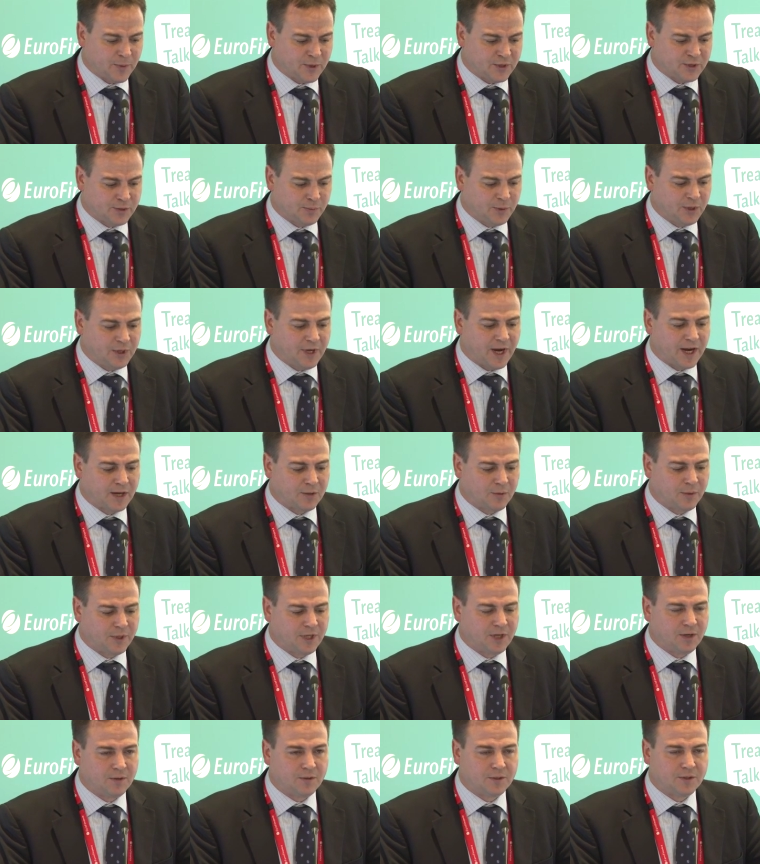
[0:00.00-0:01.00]
Split
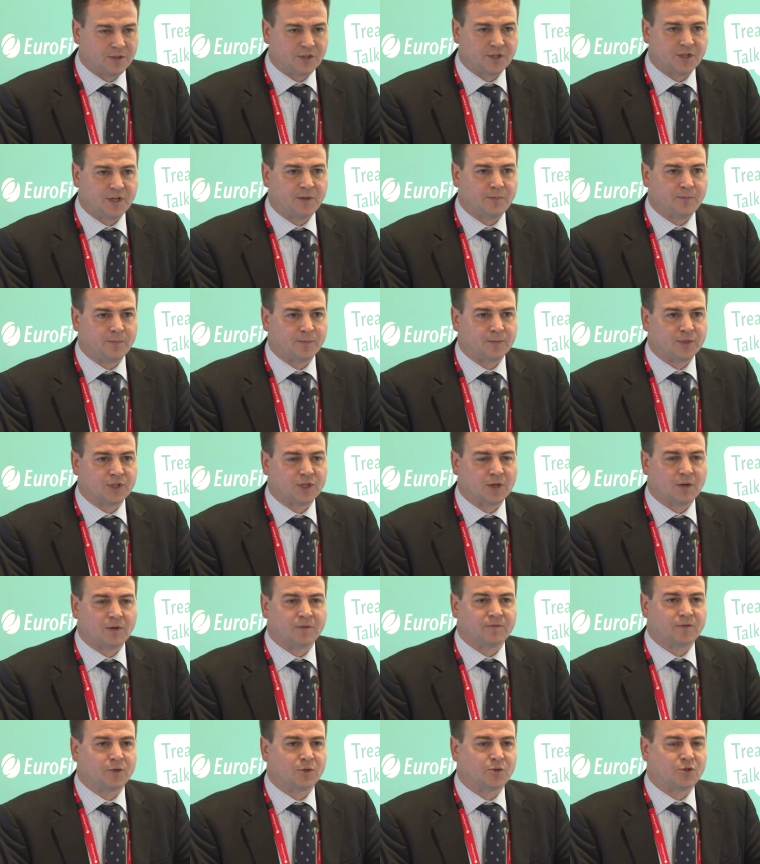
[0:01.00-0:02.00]
equity ownership,
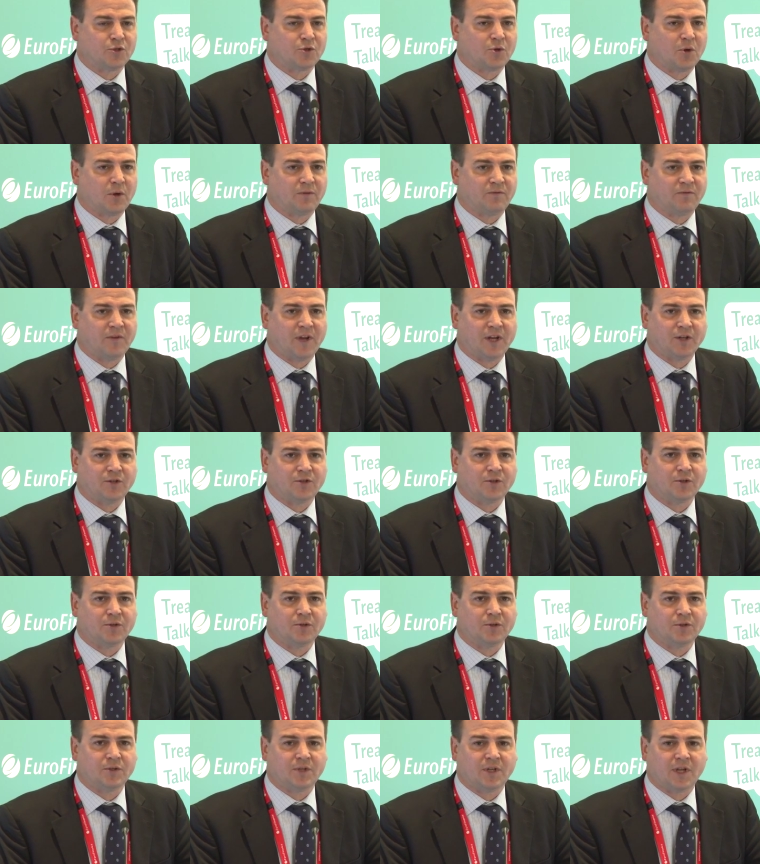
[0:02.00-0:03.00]
so if there's joint
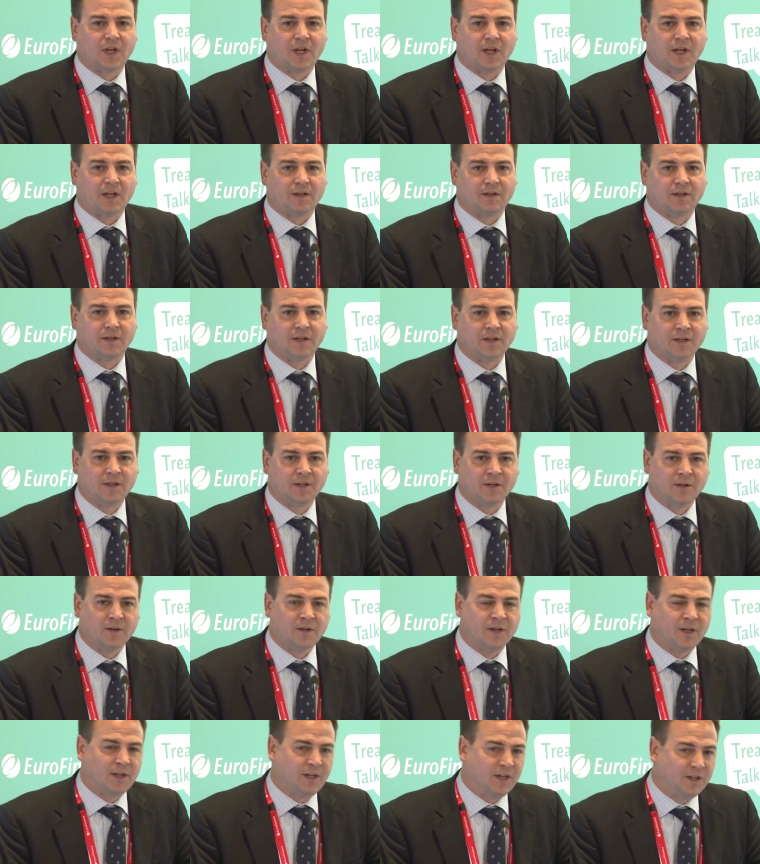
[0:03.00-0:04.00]
ventures and
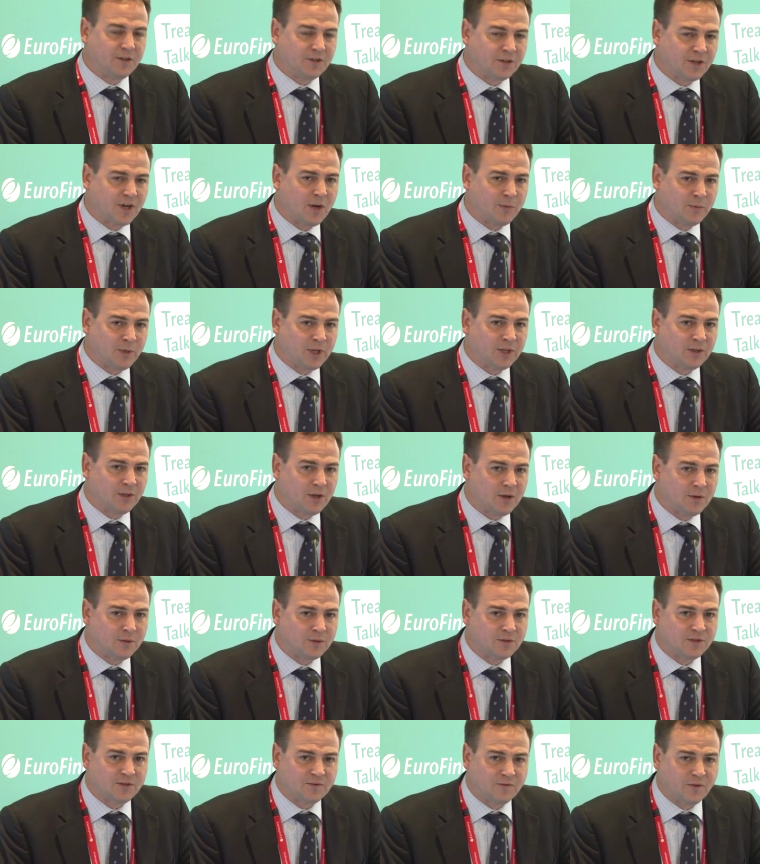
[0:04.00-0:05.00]
intercompany
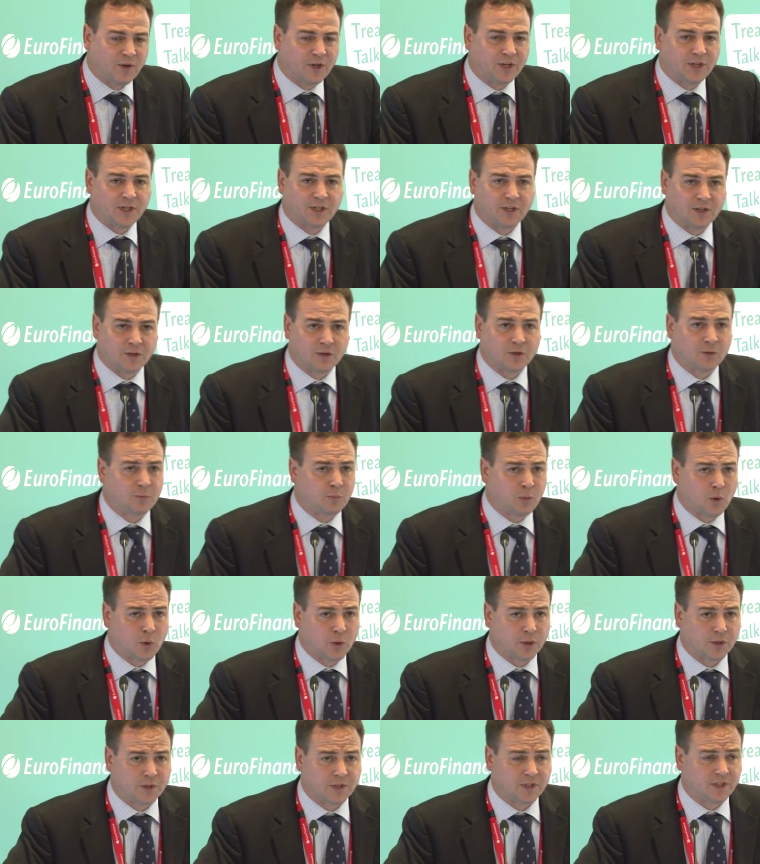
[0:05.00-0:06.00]
loans funding a good
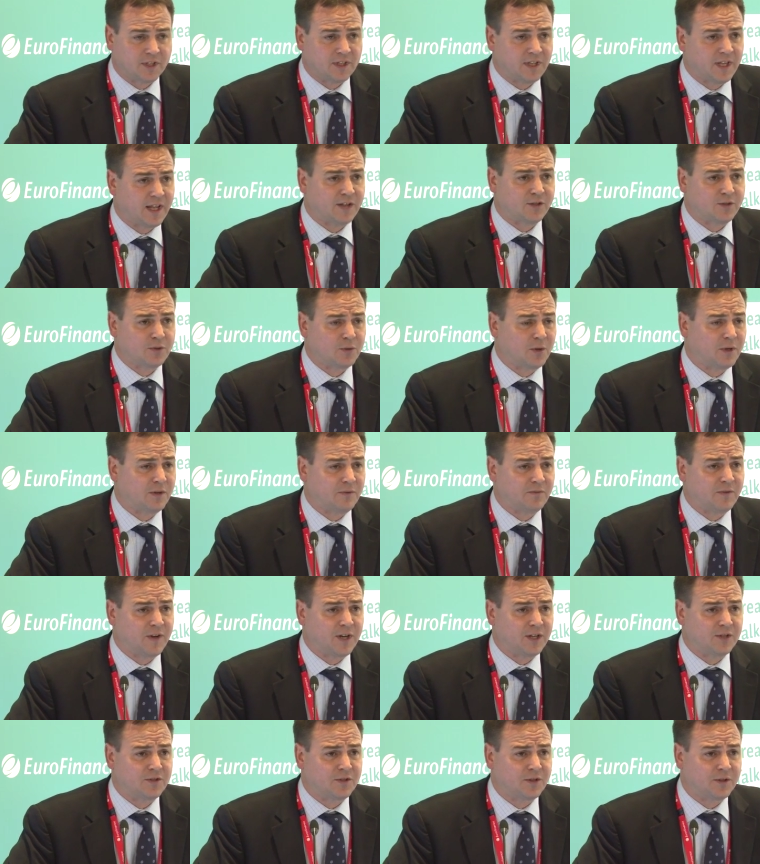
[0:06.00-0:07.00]
portion of that joint
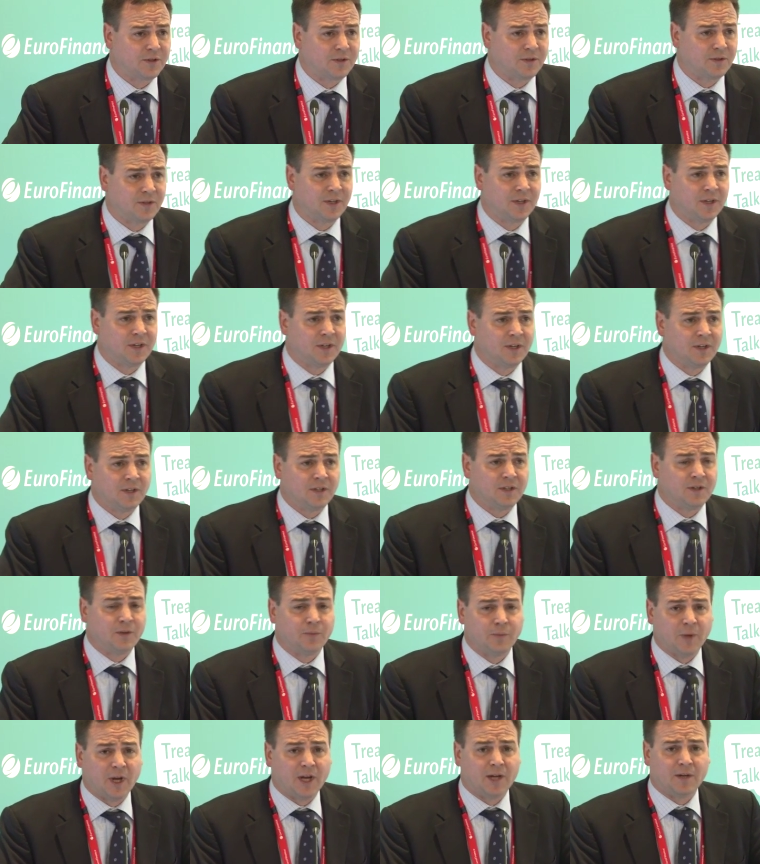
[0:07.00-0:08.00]
venture,
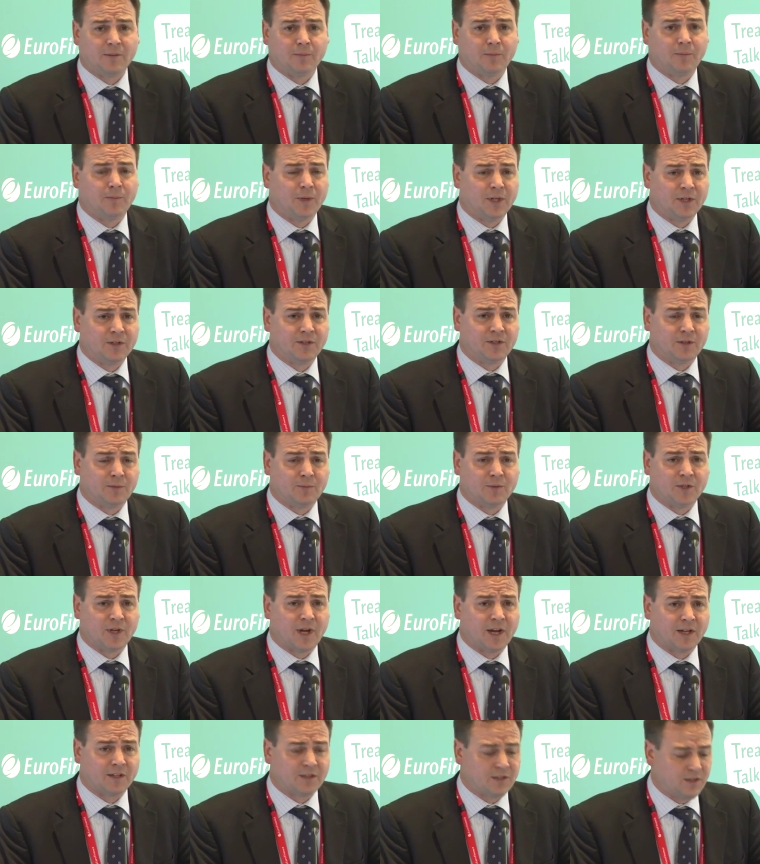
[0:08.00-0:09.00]
you may be
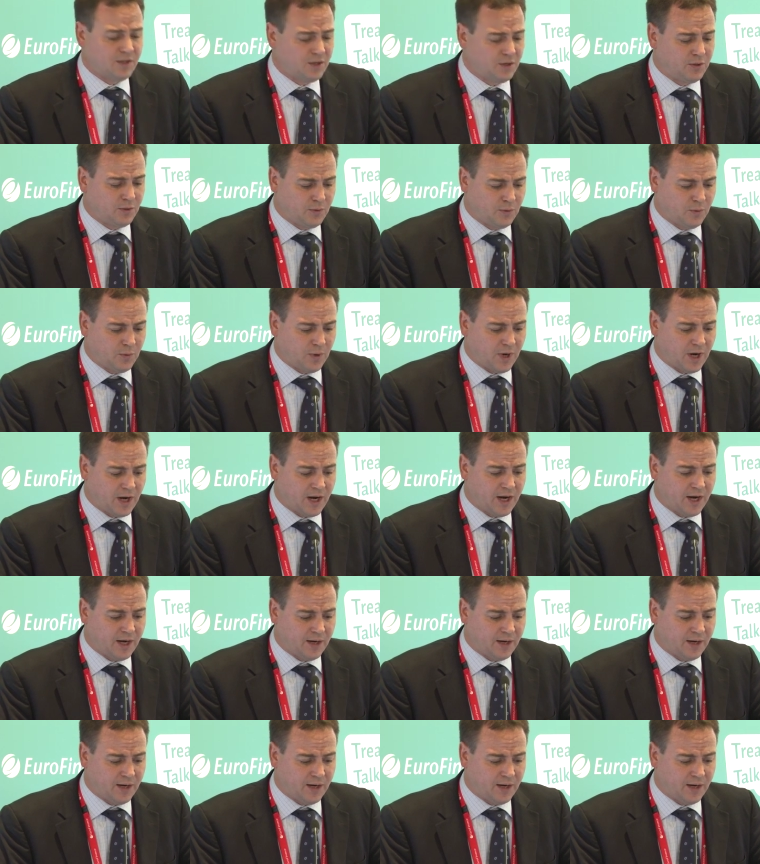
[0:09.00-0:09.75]
subject to